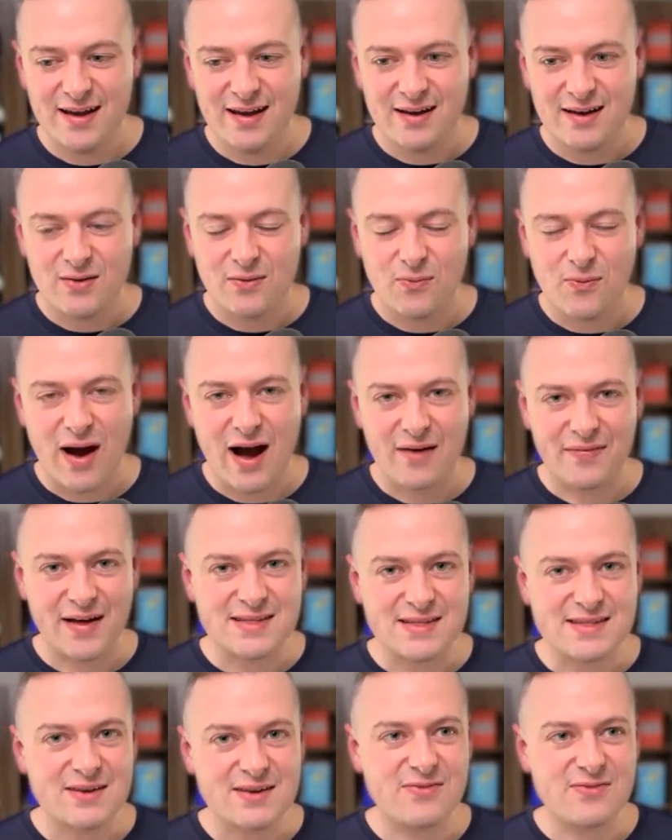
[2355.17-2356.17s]
wow, that's
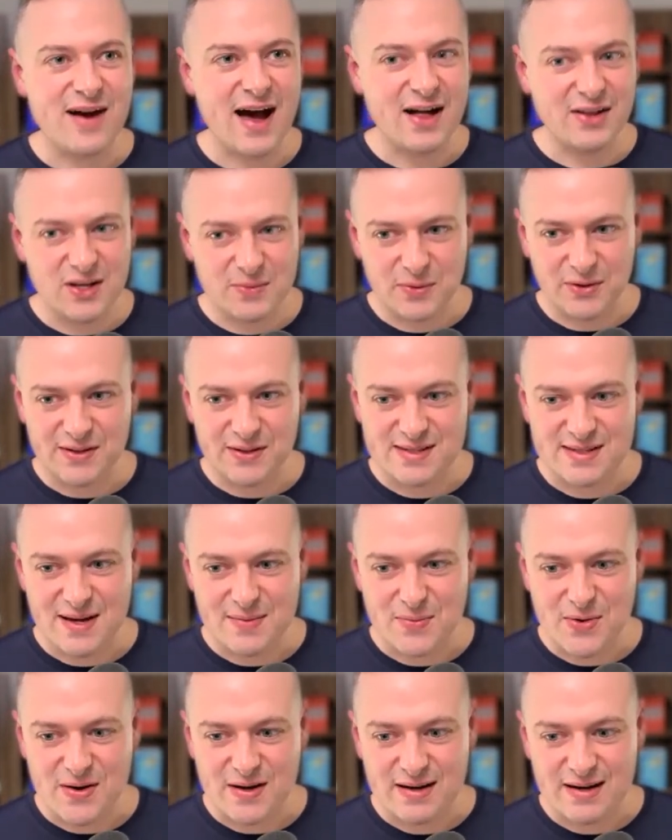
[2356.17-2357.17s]
like valuable to
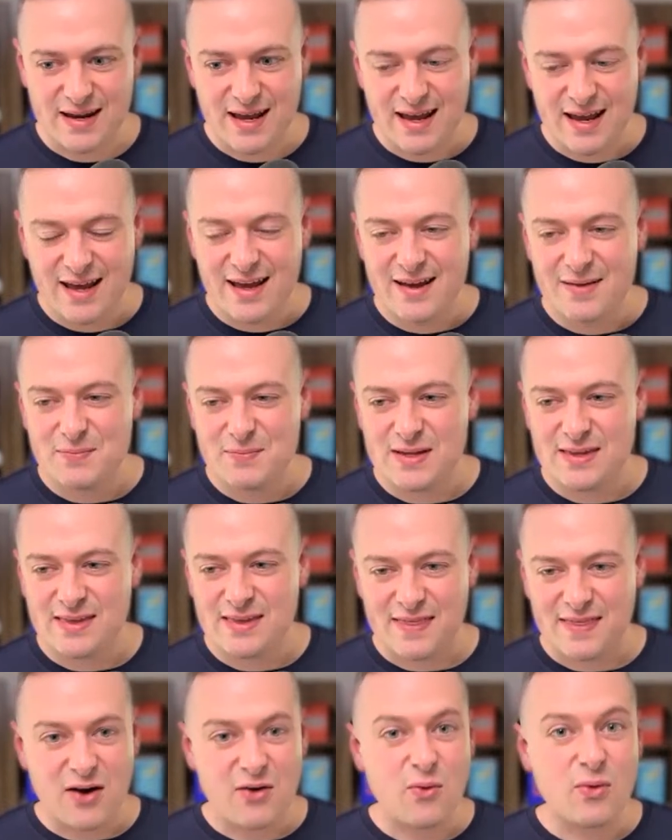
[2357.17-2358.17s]
someone, that
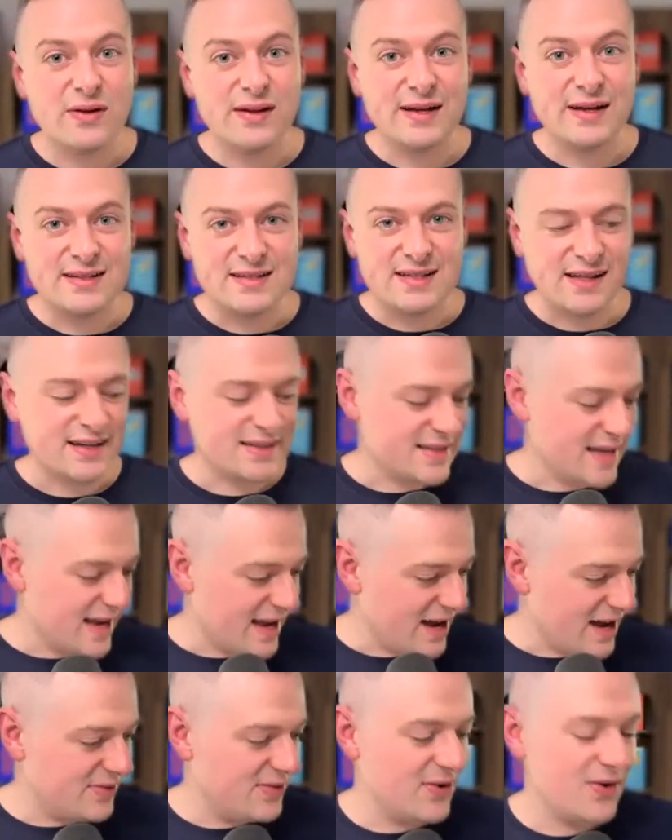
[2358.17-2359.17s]
they're willing to like take
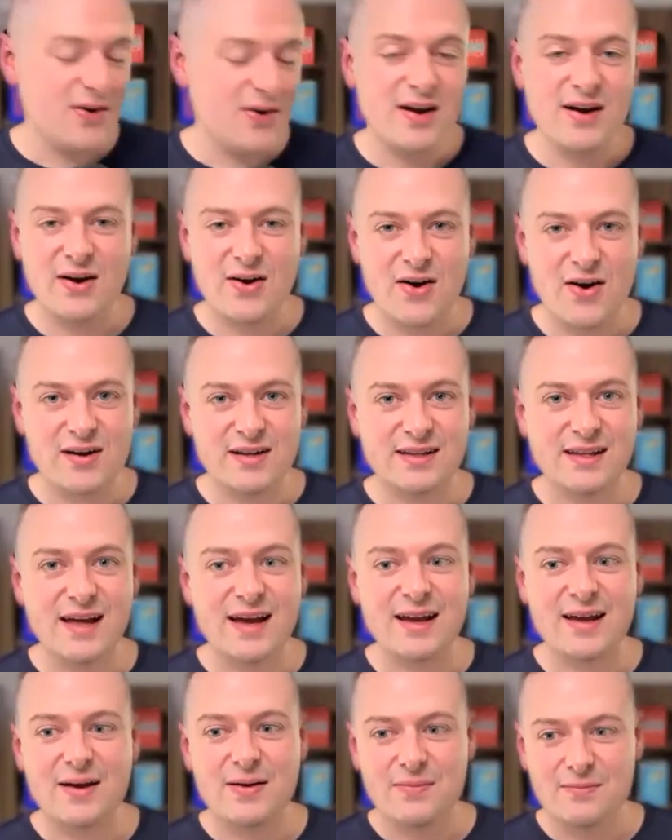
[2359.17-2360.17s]
out their credit card and
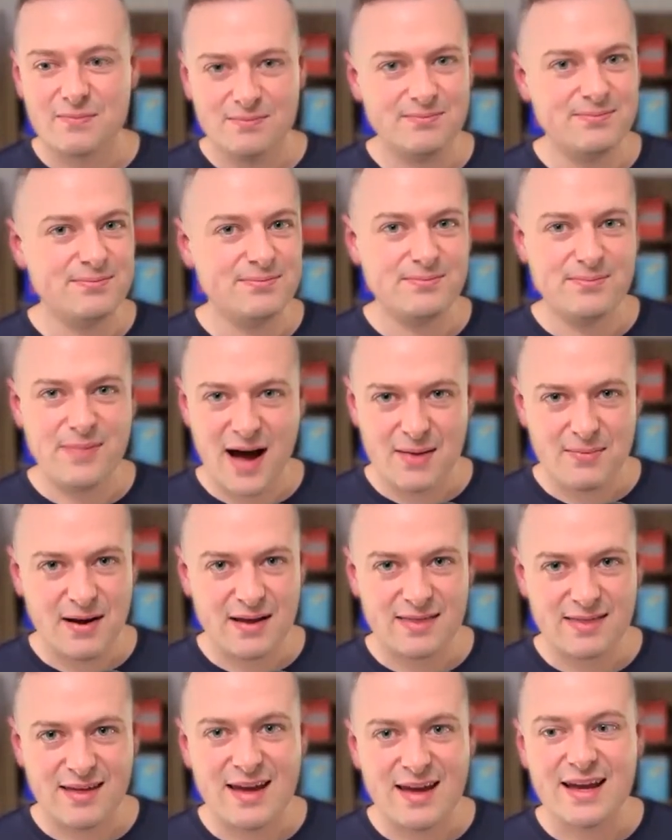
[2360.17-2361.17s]
like buy my
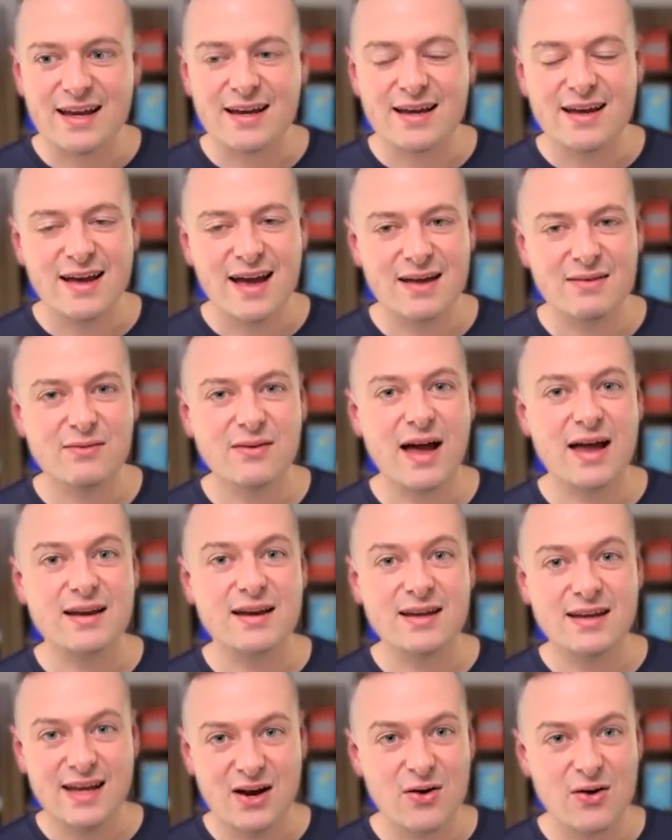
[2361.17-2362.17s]
thing and
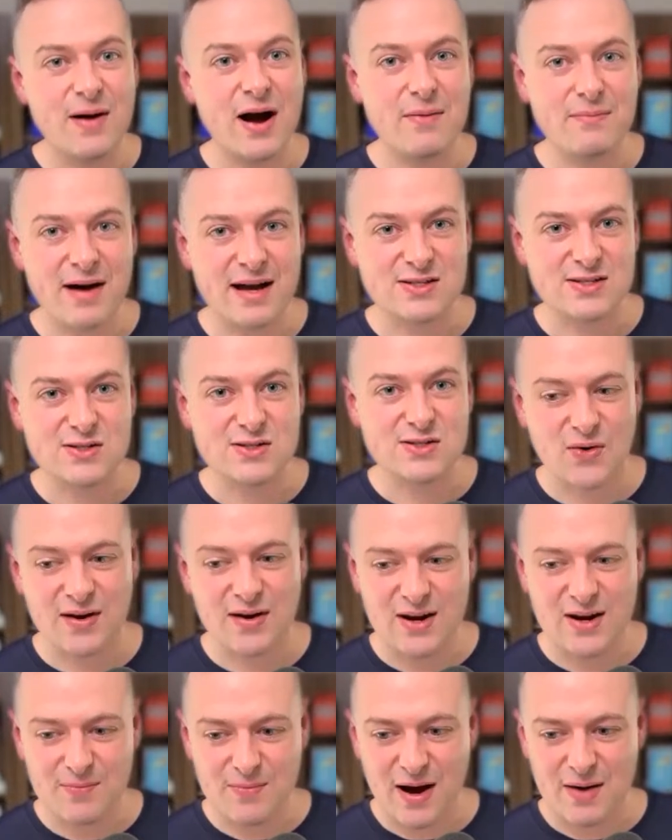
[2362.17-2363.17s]
hear about my story,
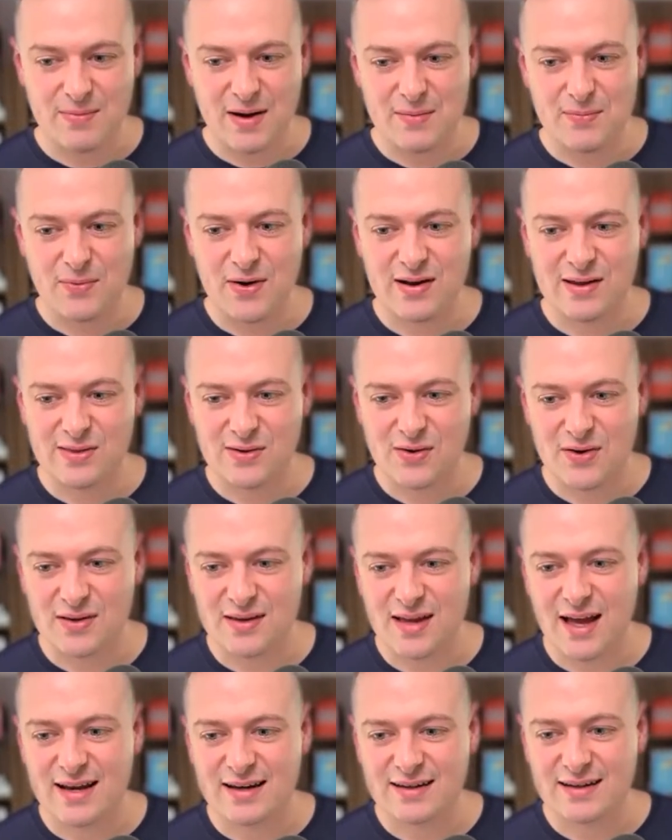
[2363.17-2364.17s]
hear about my breakthrough
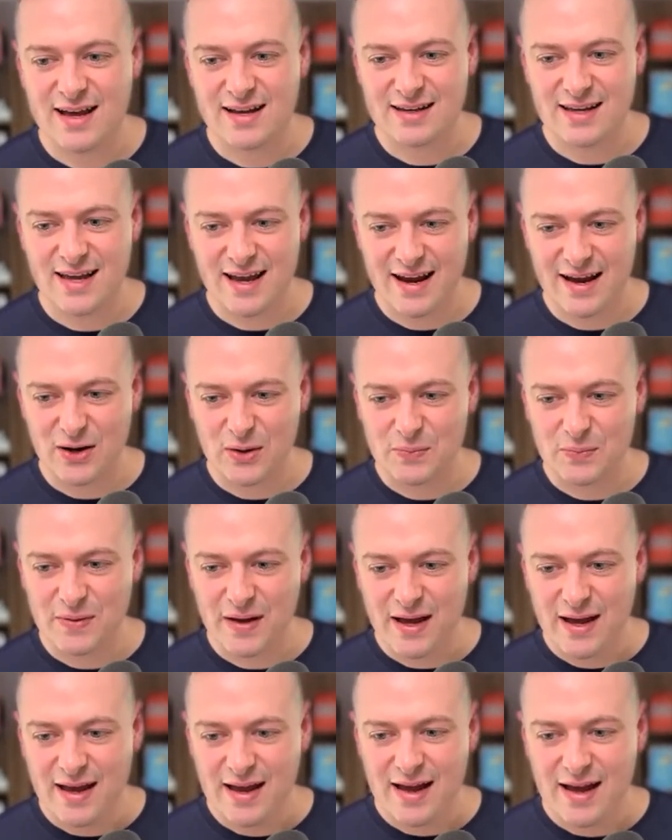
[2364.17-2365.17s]
and get help.
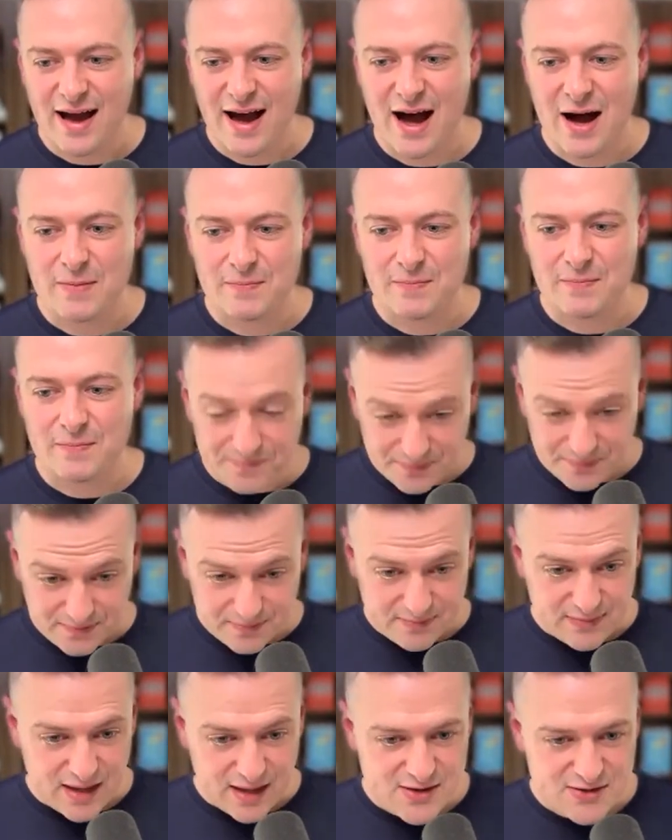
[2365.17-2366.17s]

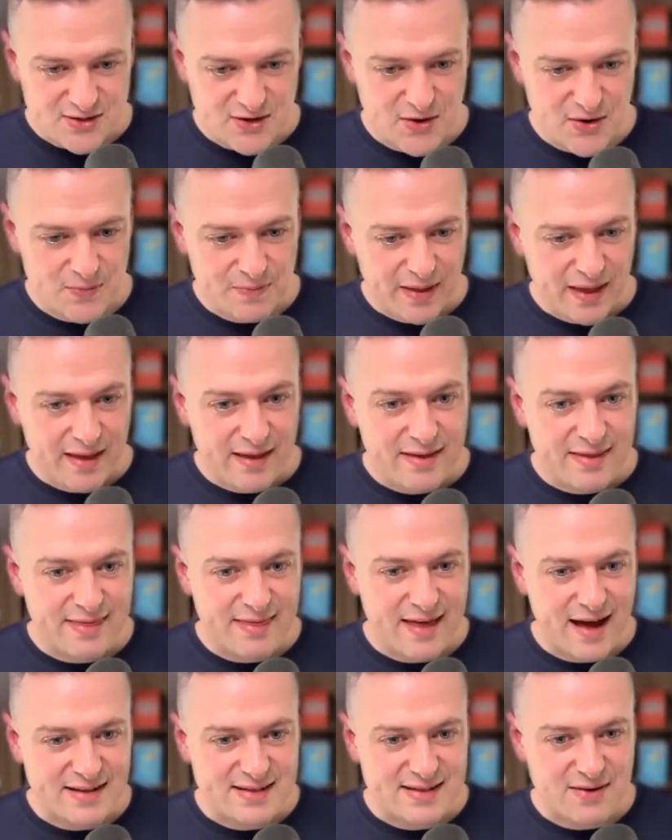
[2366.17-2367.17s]
So
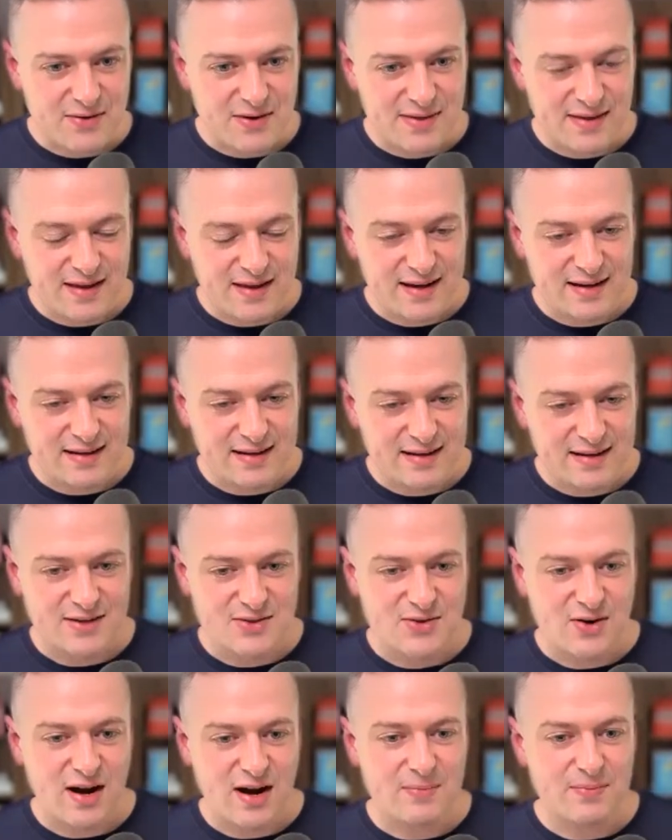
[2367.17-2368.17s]
that's everything in
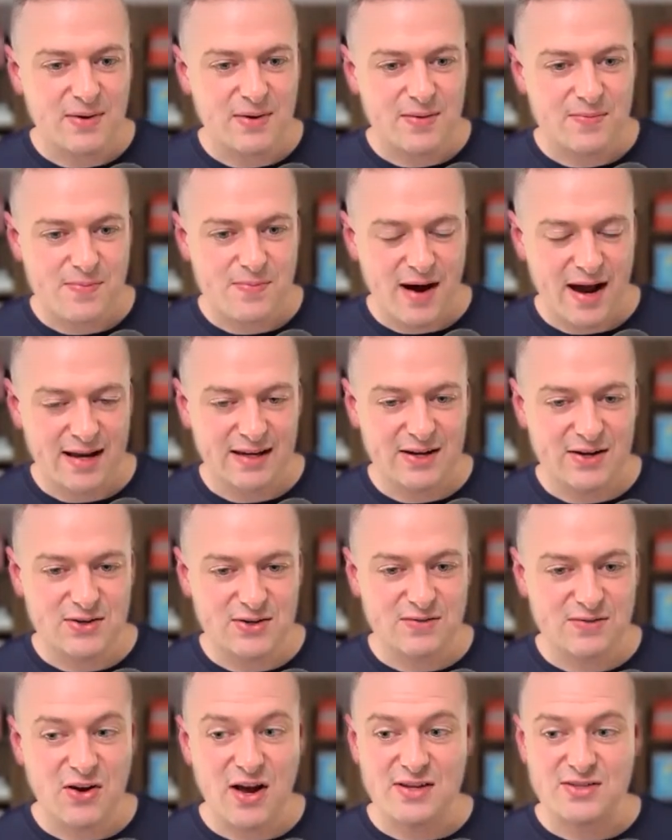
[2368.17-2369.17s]
Tribe Pioneers.
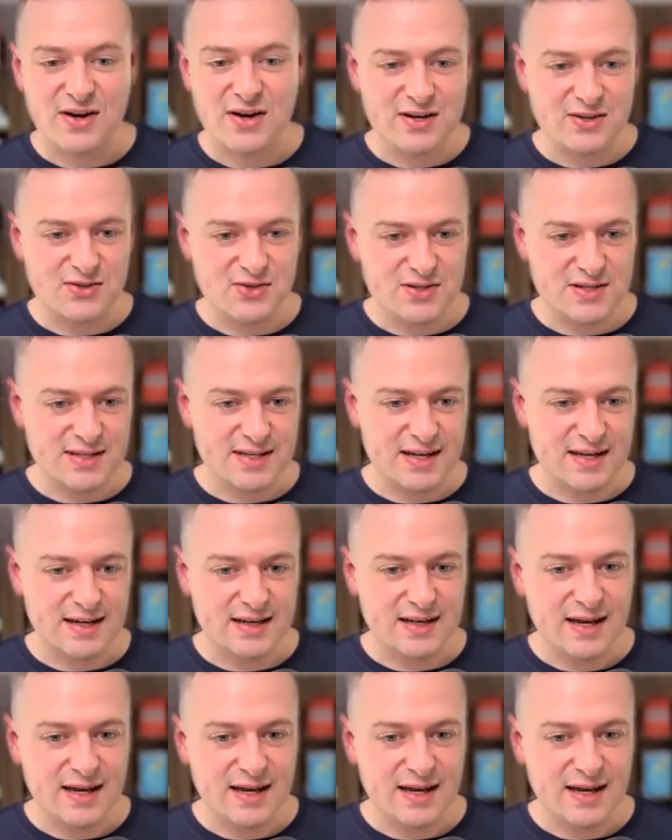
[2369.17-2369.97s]
If you guys are interested,